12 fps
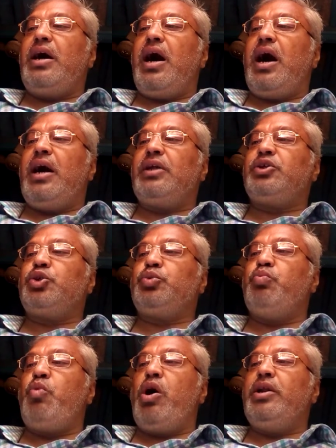are
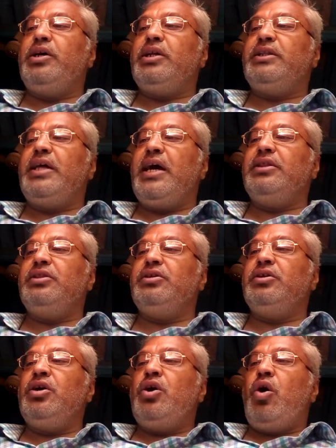smaller than
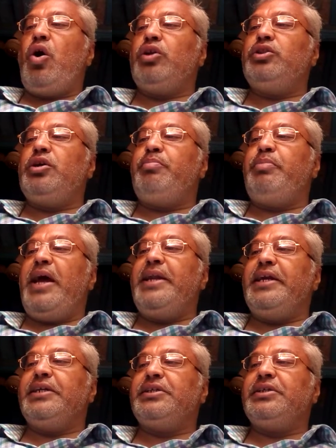the other
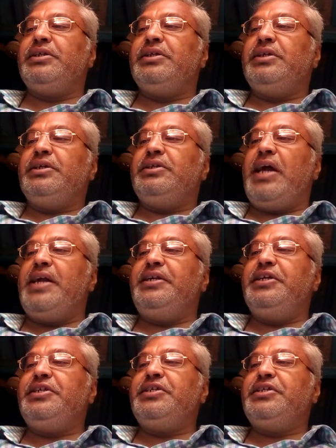planets.
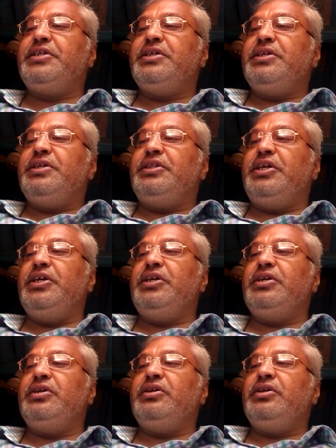Scientists
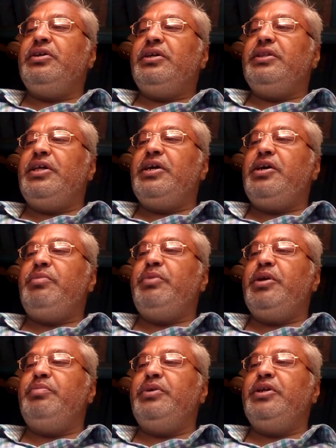think there
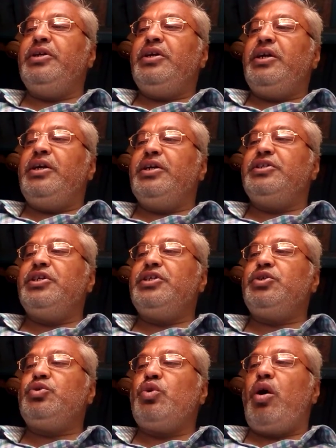may be
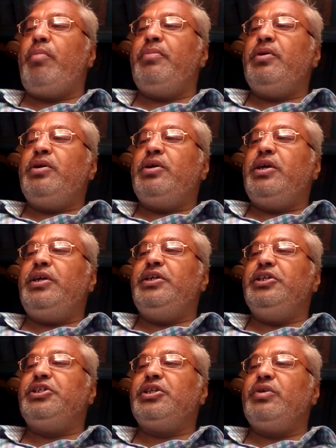dozens of
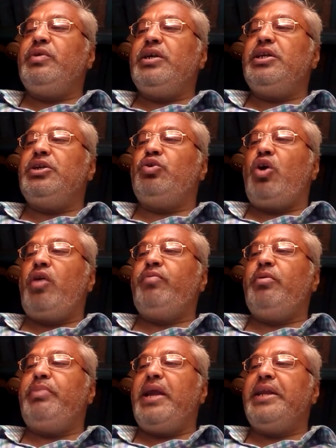undiscovered
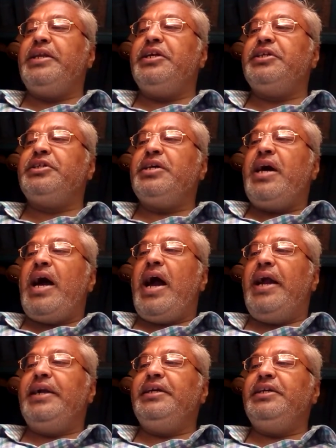dwarf planets
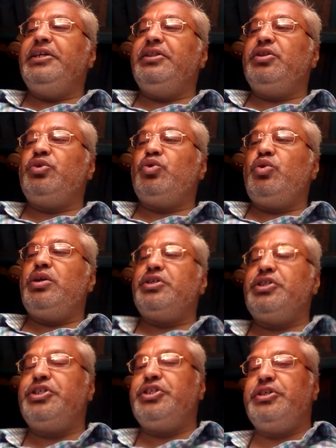hiding in the solar
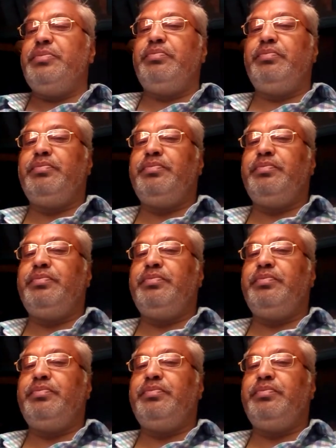system.